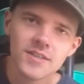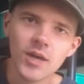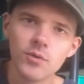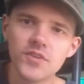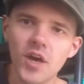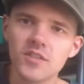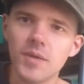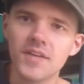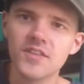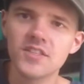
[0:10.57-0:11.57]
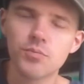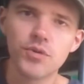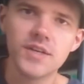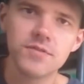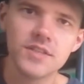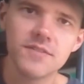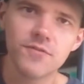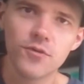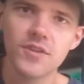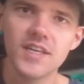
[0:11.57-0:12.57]
Now, we talked about this briefly
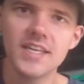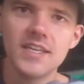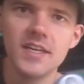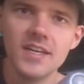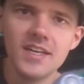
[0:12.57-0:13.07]
for the